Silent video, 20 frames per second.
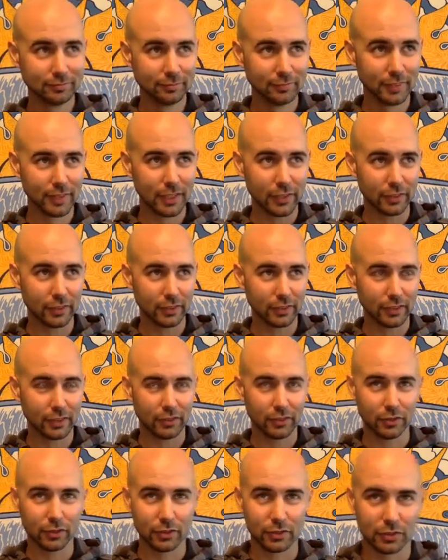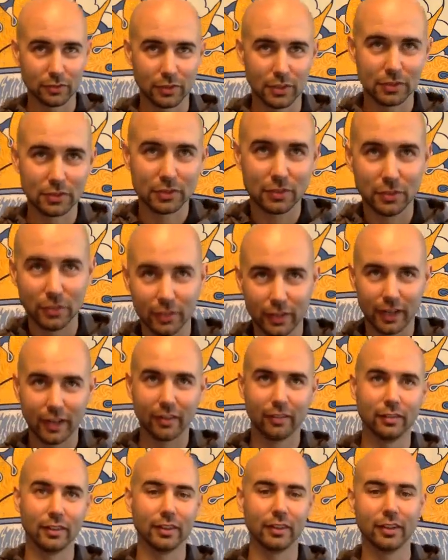Even those of us who
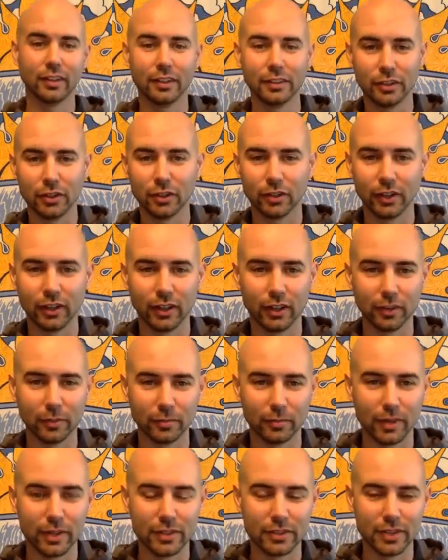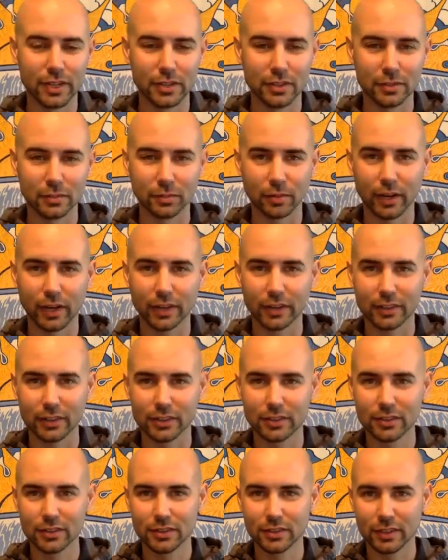have a yoga or meditation
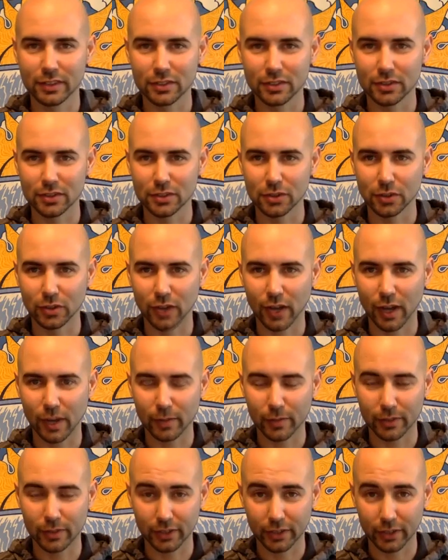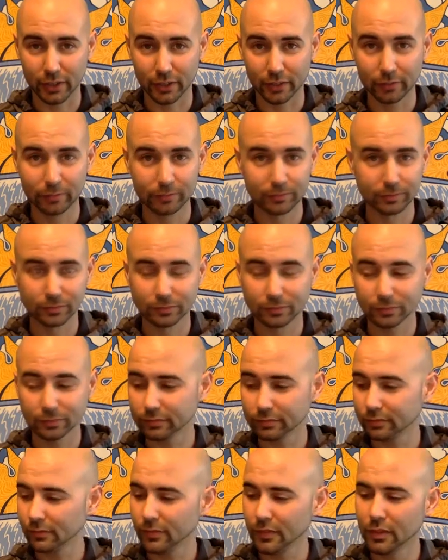practice, it's just so common in our
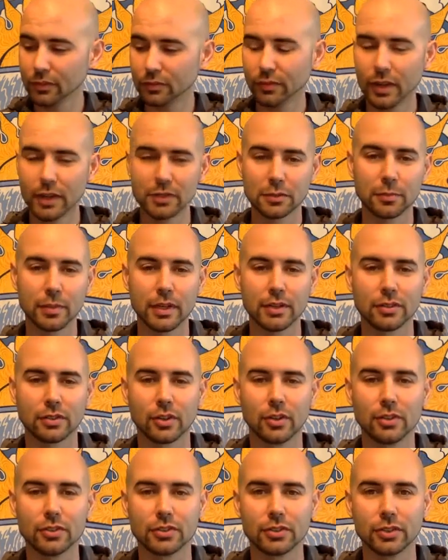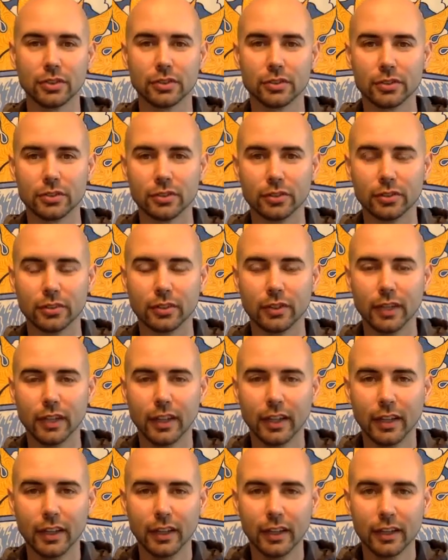fast-paced culture to
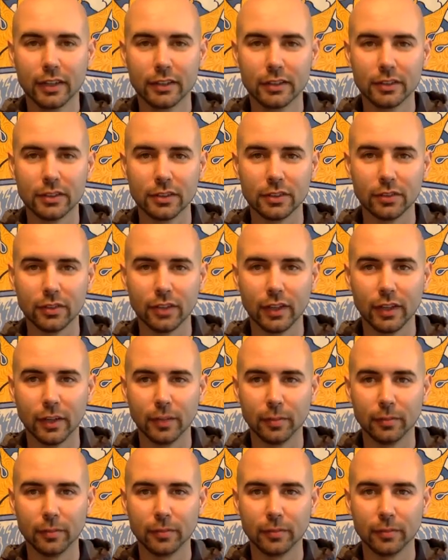develop